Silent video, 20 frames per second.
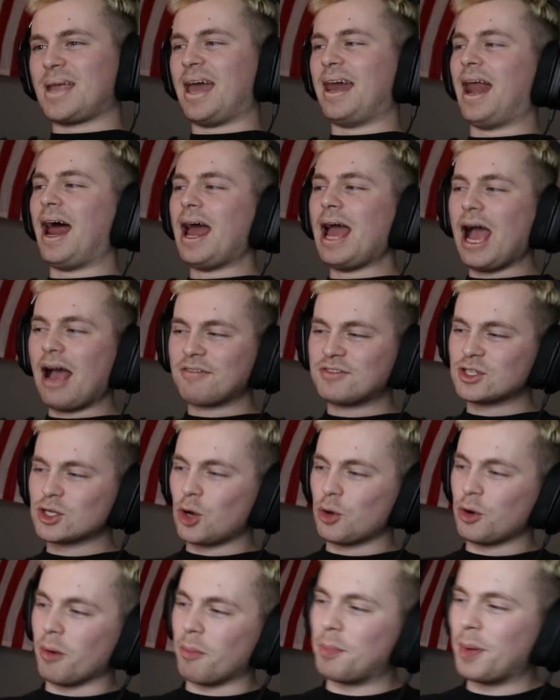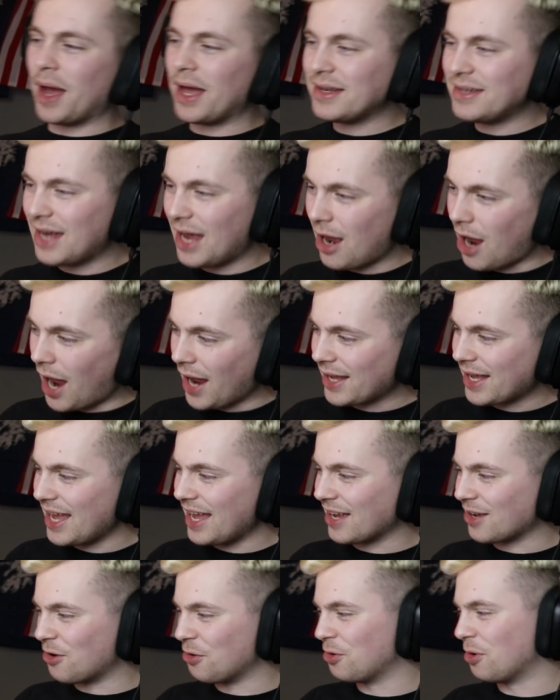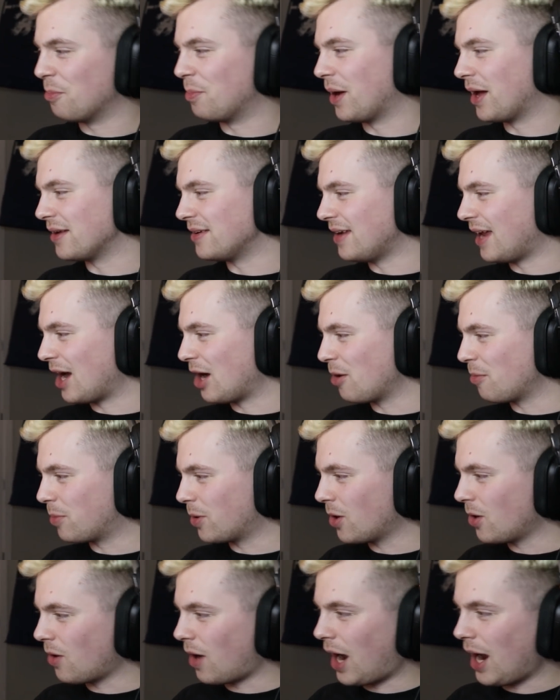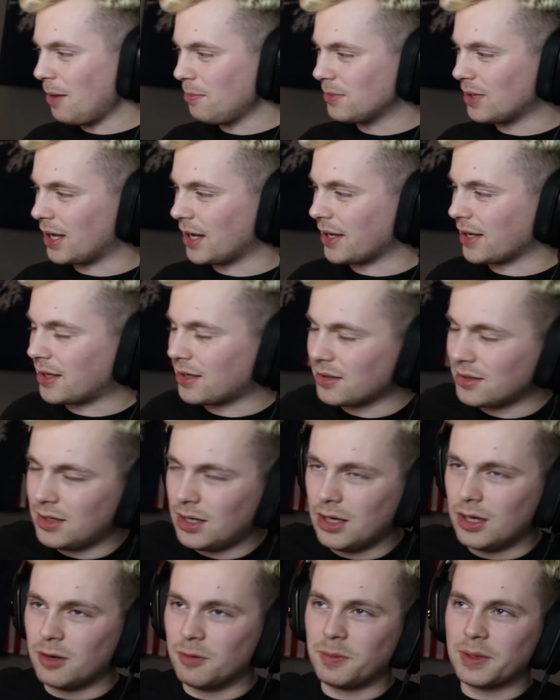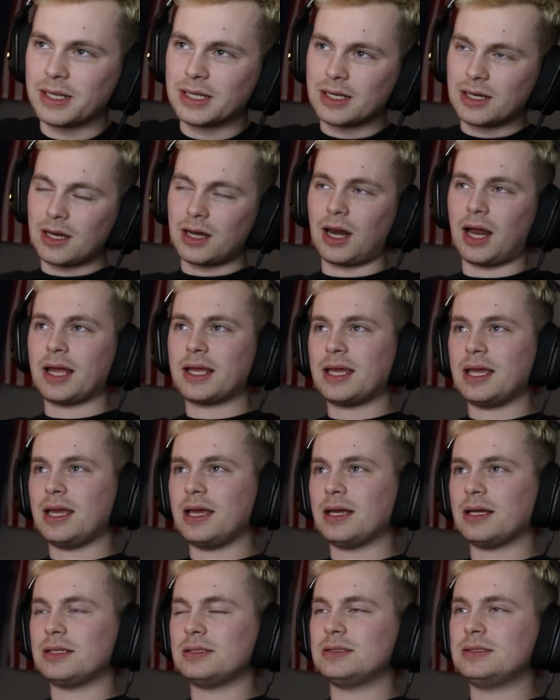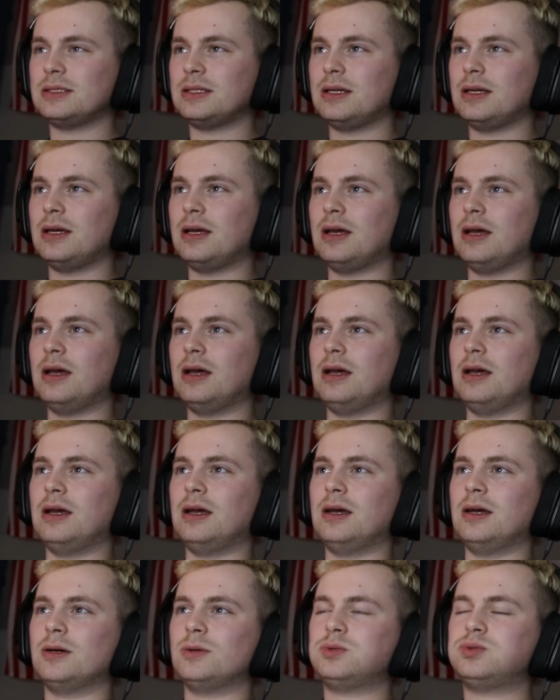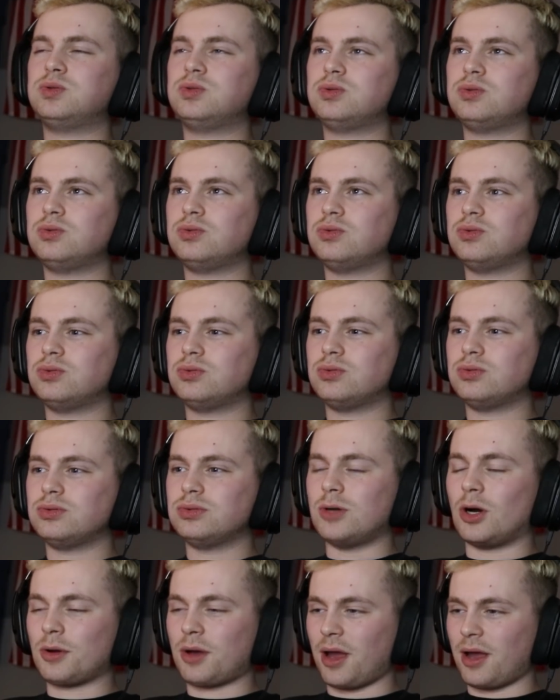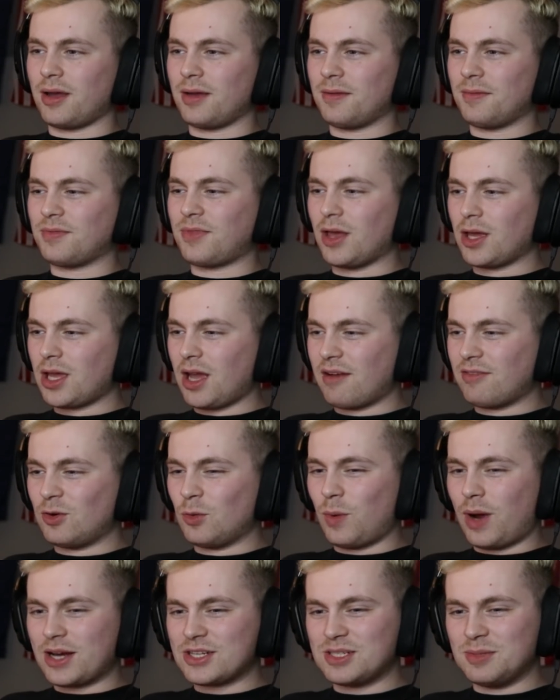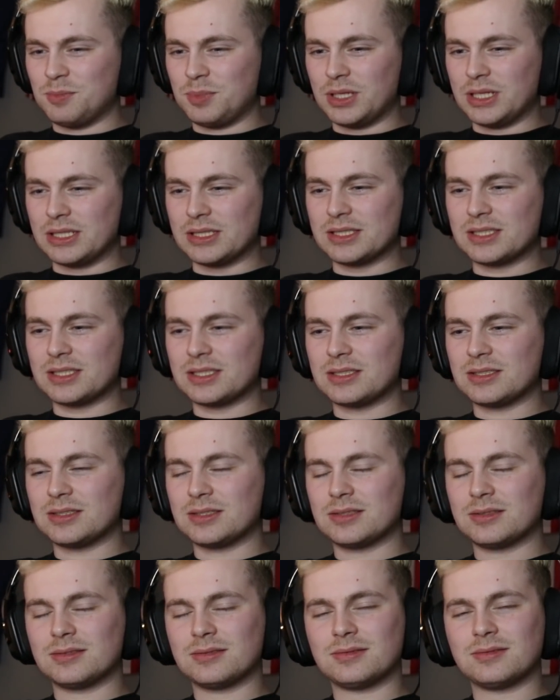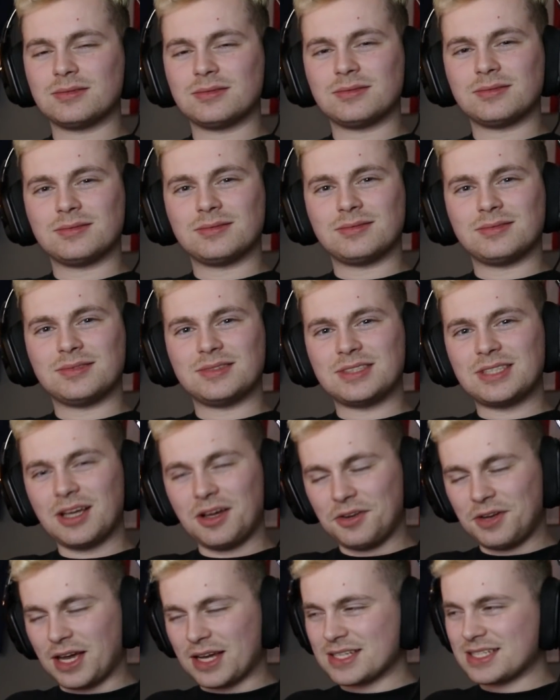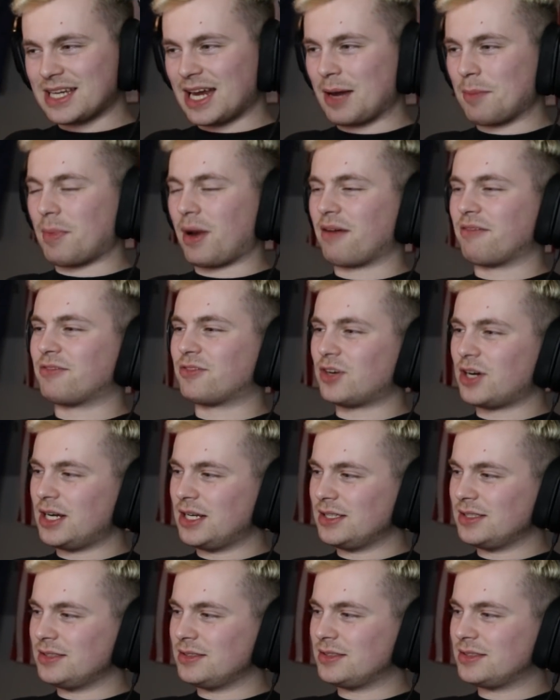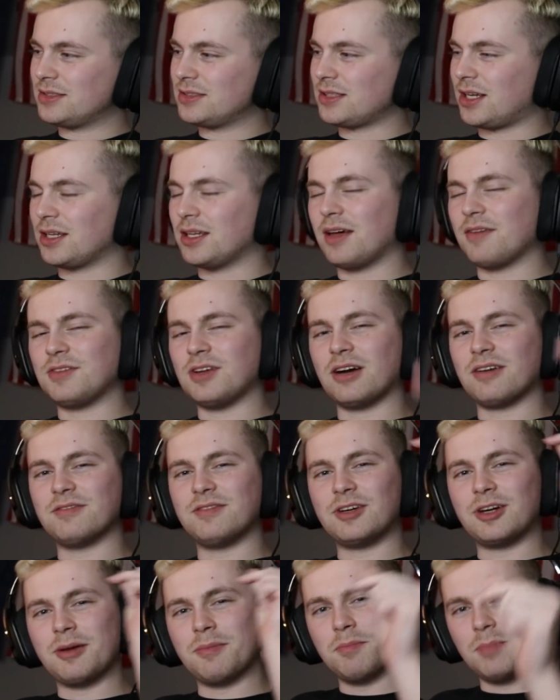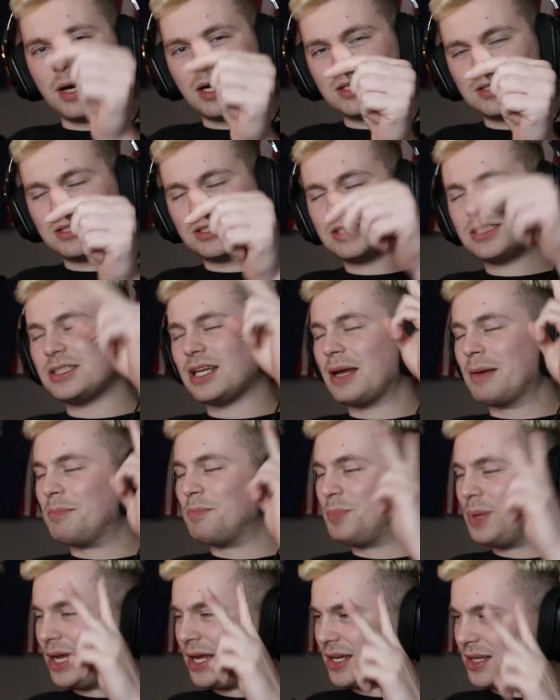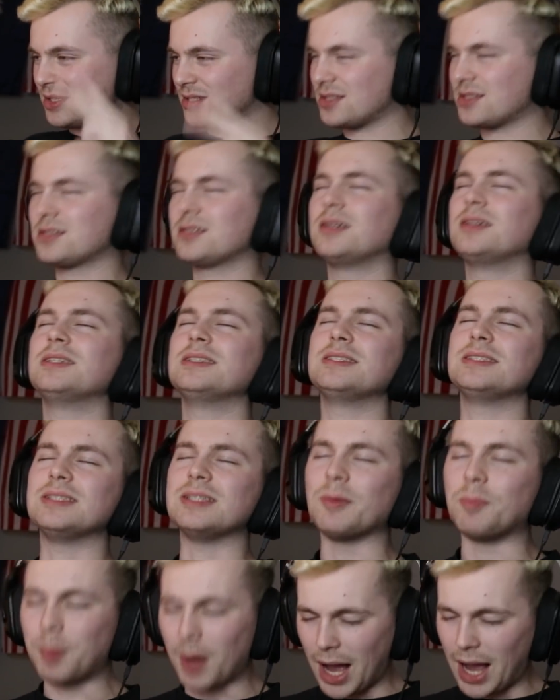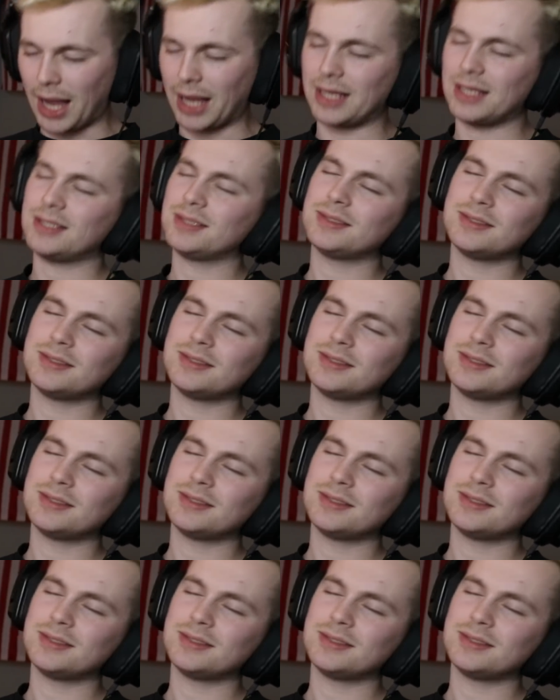And I have to go to bed now? I can't go to bed now, bro. I'm like, oh my God, I can't. Okay, thank y'all for watching Blinks. Till next time, my friends. I love y'all very much, and peace. Bye.